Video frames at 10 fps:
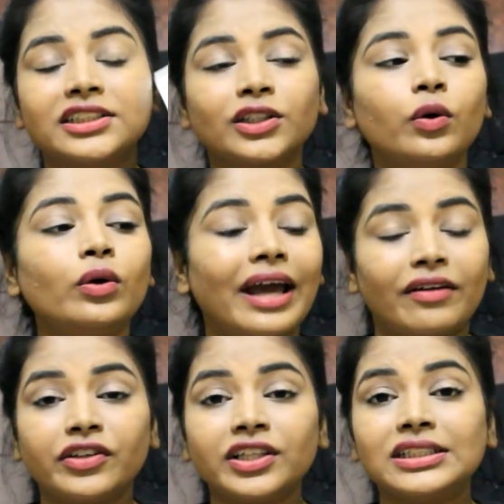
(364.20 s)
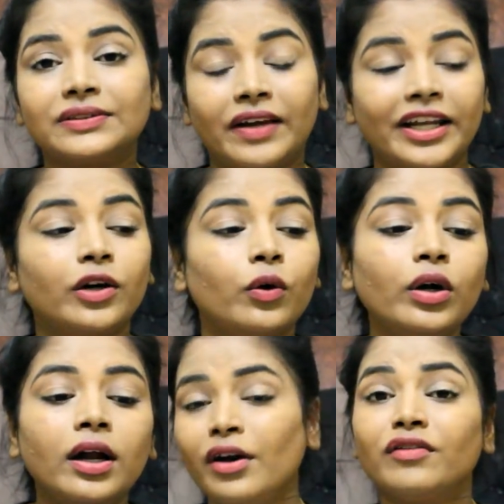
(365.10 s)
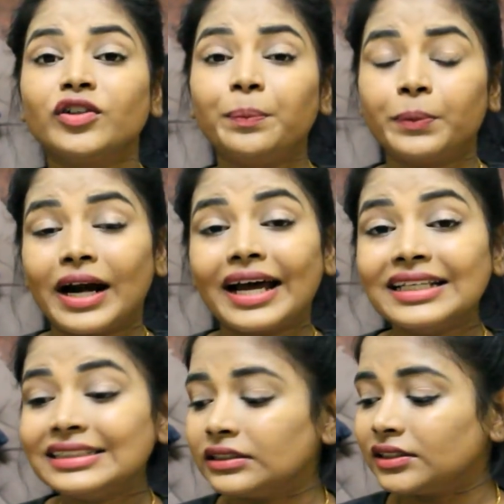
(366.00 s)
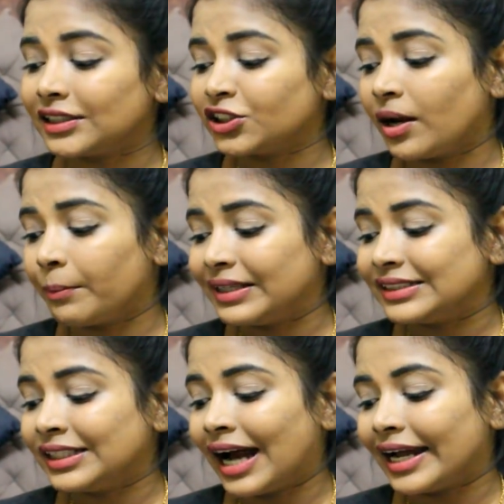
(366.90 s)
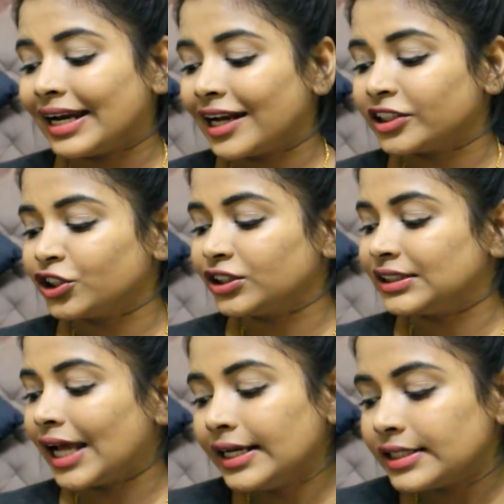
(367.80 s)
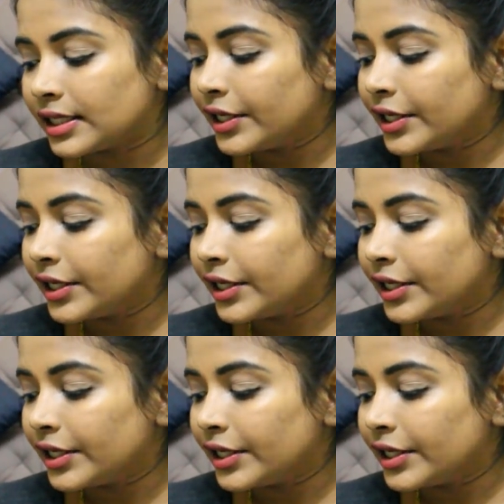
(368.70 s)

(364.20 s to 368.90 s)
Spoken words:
is good. Everything is very good. For the price, this is such an amazing eyelash set.